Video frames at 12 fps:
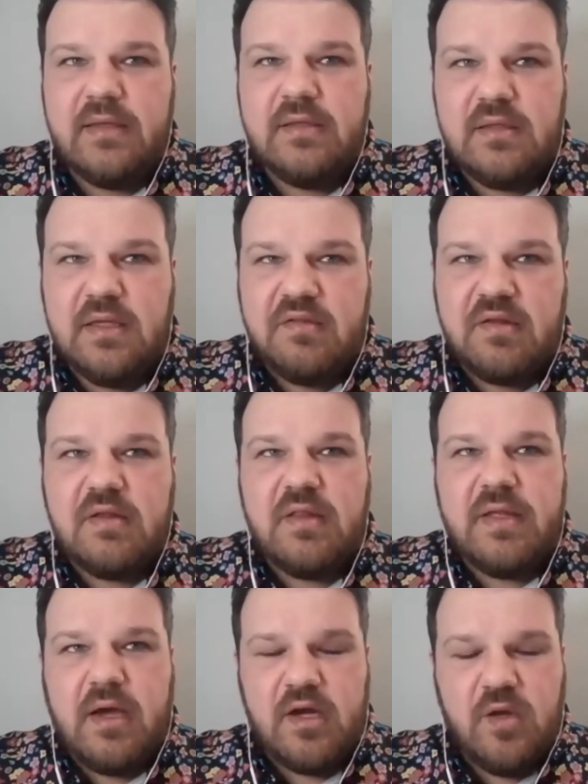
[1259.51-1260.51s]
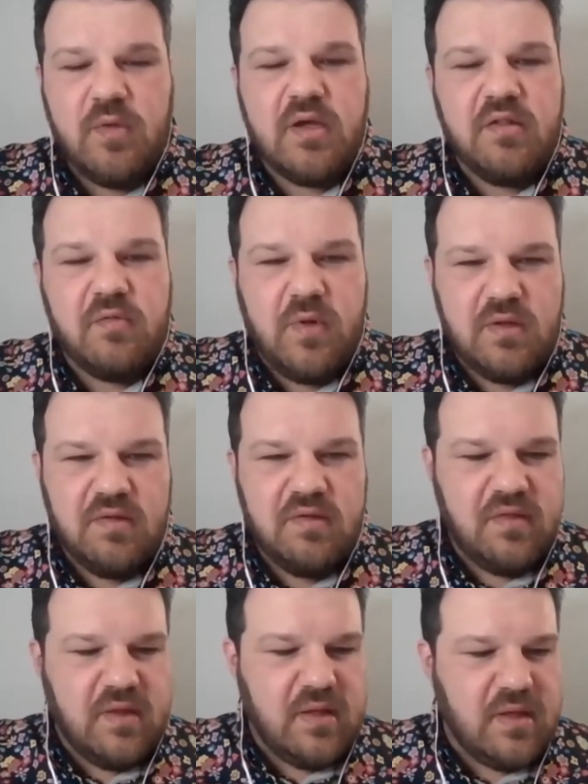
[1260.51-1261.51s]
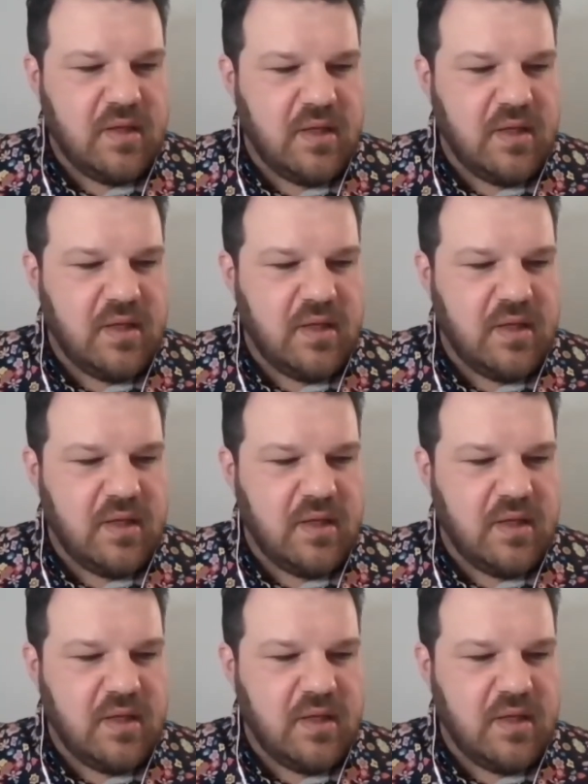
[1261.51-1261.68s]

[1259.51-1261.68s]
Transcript: listened to the audiobook as well as the